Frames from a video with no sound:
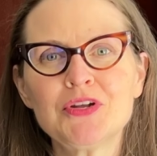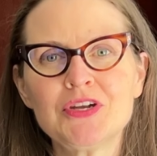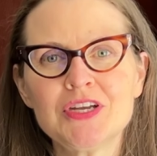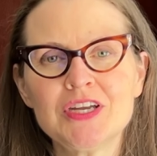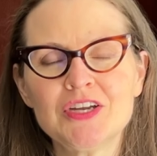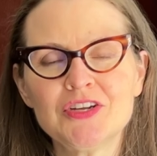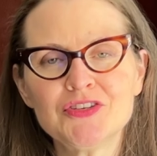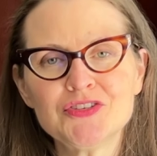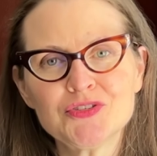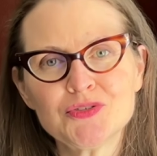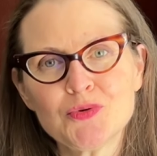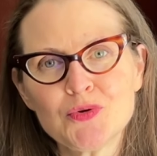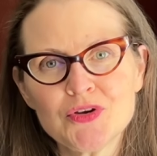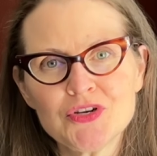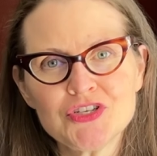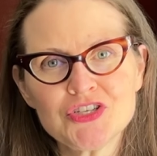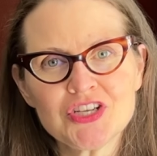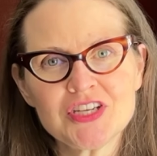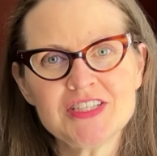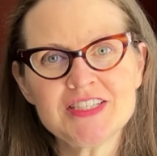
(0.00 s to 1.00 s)
it in a
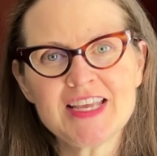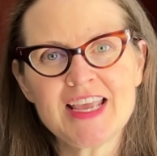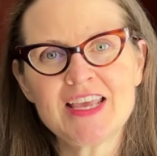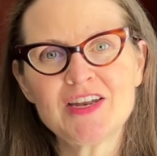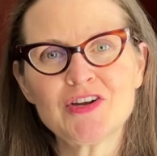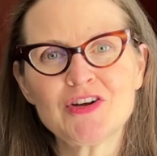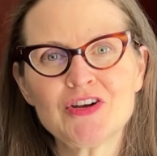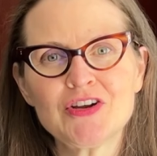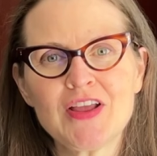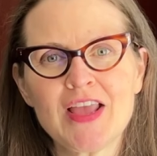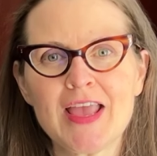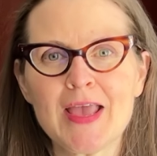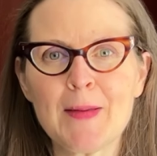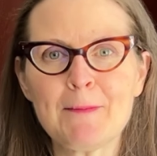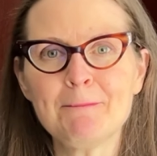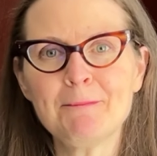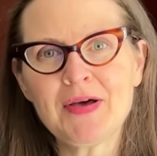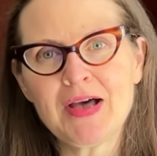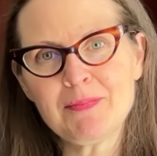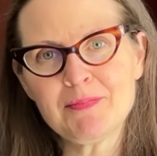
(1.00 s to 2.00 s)
storage container
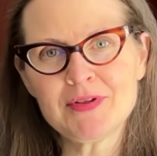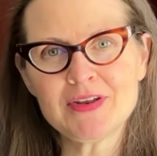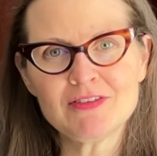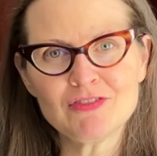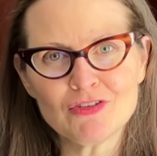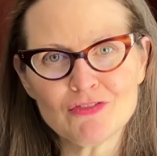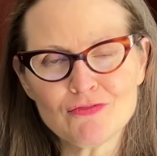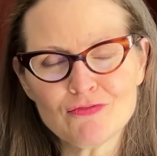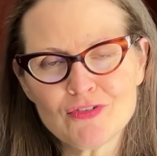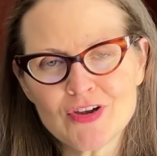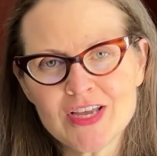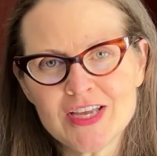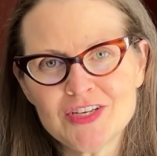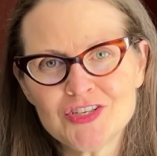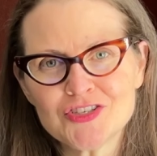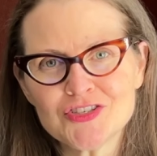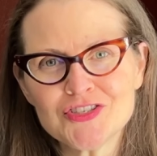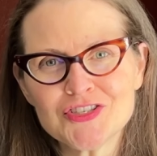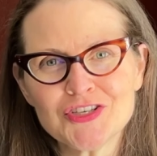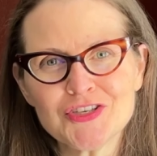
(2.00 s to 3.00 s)
and pop it in the
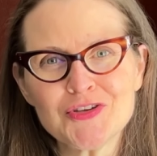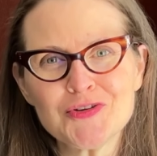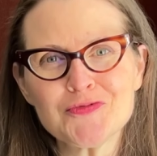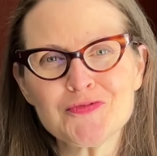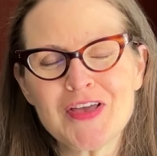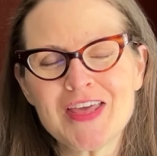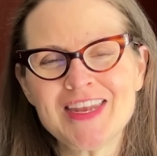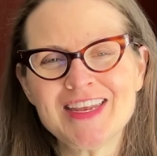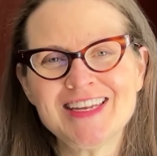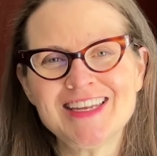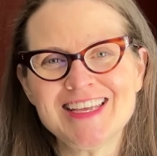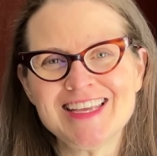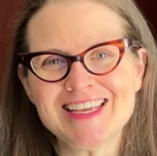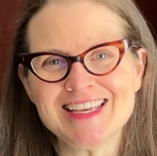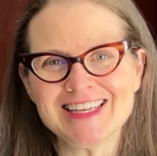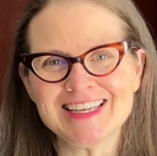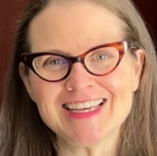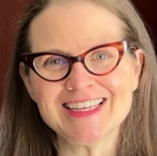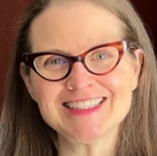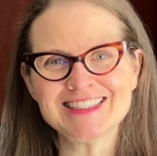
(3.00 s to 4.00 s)
fridge until you're ready to
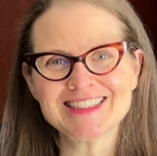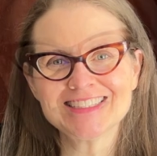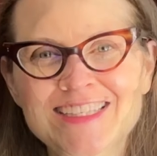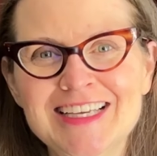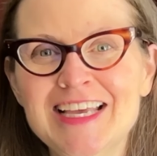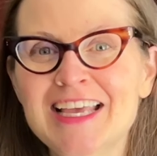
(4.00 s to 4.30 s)
eat it.